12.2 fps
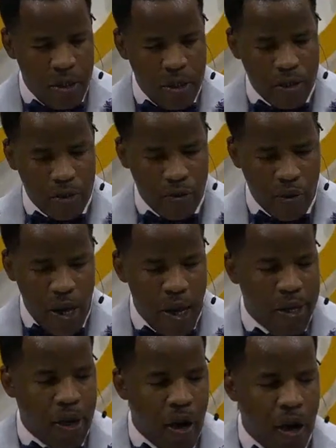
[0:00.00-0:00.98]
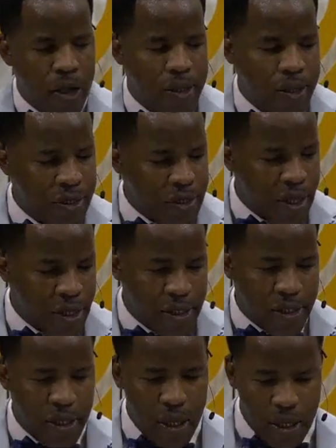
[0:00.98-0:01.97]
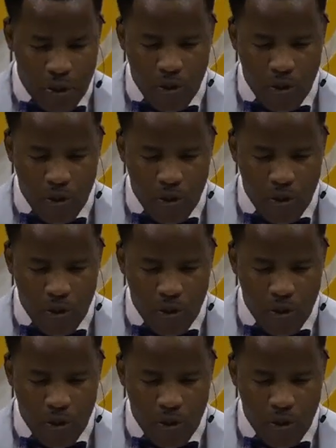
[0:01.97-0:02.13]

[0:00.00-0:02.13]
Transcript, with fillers: So I had all these sex and